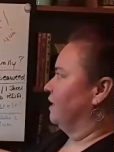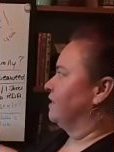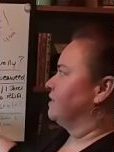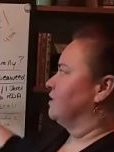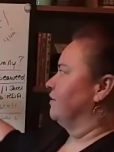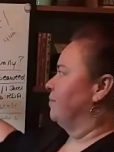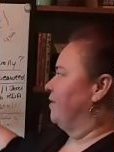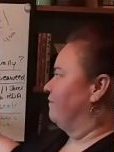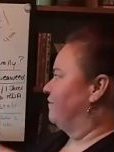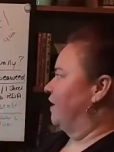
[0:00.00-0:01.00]
it's going to
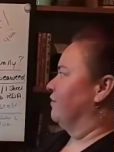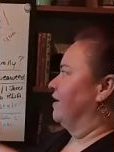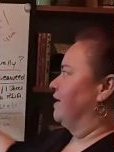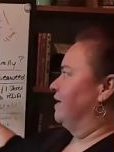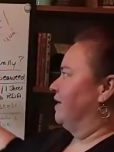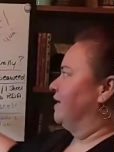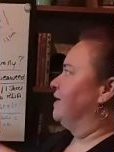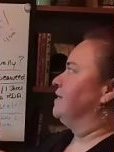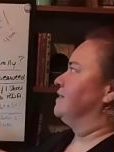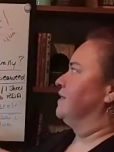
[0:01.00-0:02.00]
be very
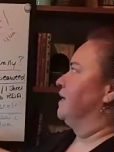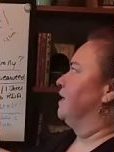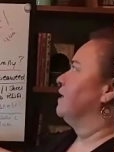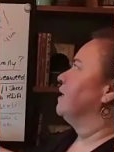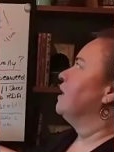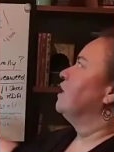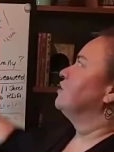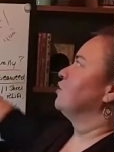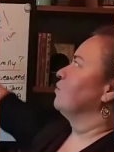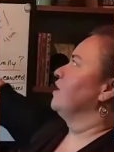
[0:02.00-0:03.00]
easy
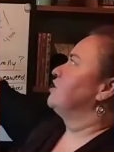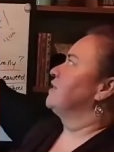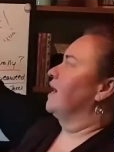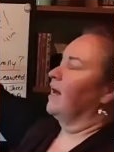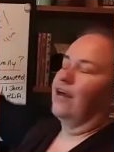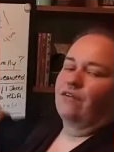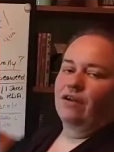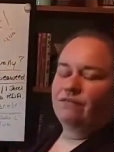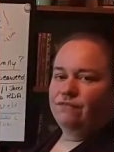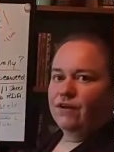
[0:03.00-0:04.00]
to reach that
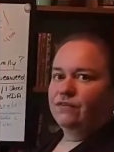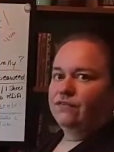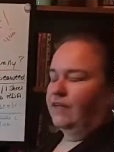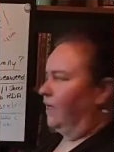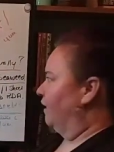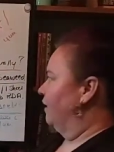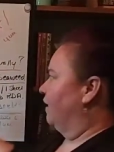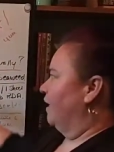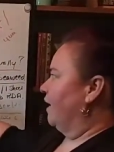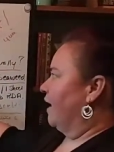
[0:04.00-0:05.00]
150
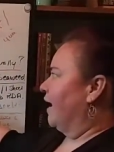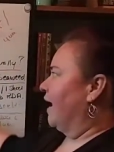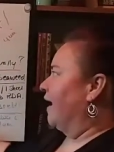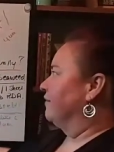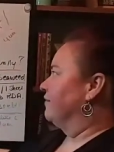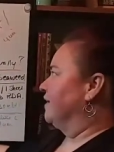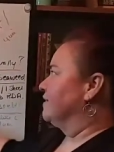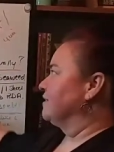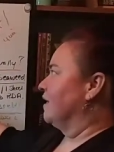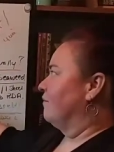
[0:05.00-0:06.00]
at
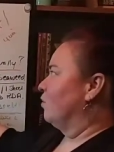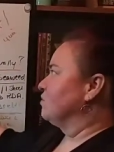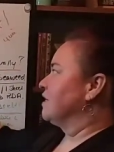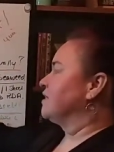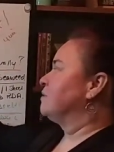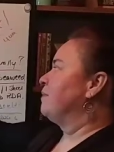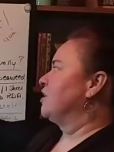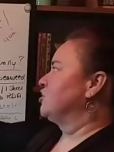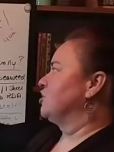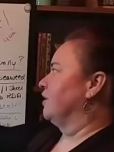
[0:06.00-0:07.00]
these levels,
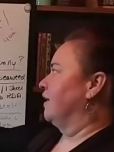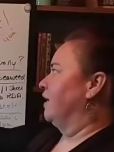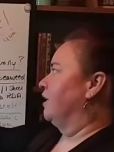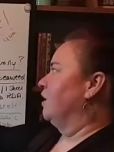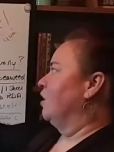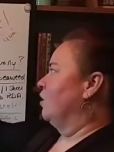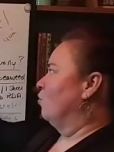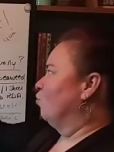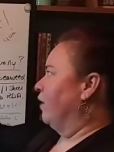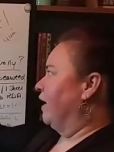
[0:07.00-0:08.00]
especially
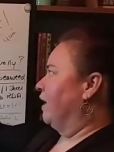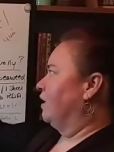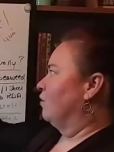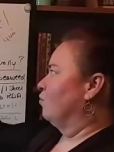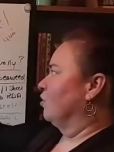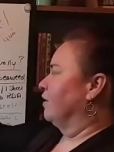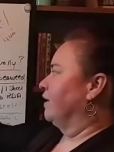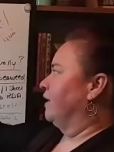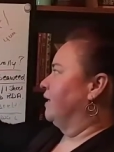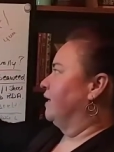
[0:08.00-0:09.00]
when we're
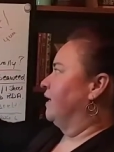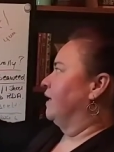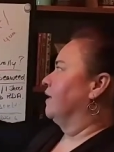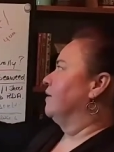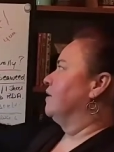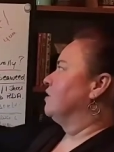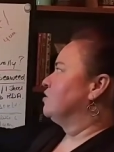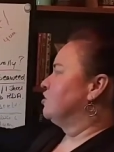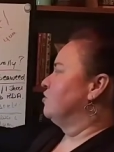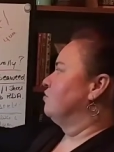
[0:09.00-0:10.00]
eating
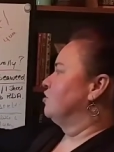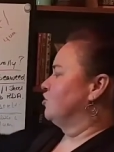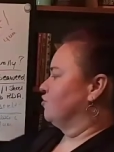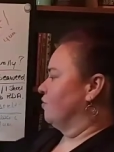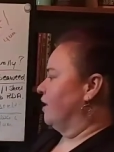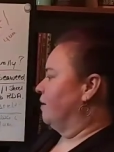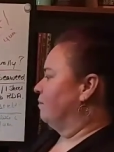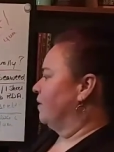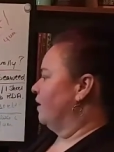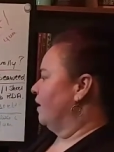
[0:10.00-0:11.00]
tuna, shrimp,